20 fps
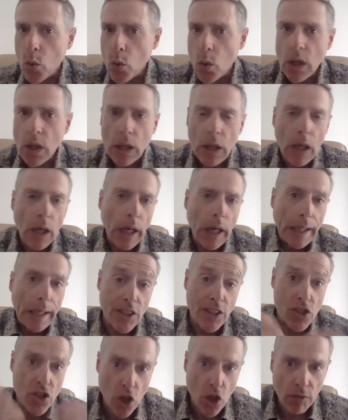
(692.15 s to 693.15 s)
who
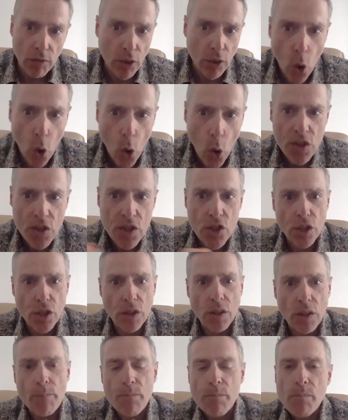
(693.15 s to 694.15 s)
discovered
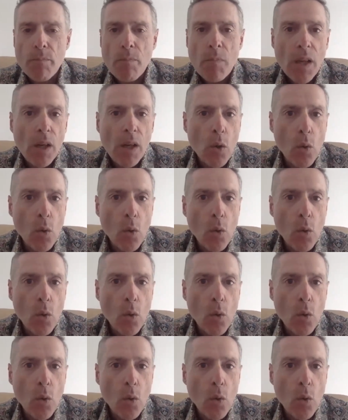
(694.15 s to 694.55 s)
oxygen,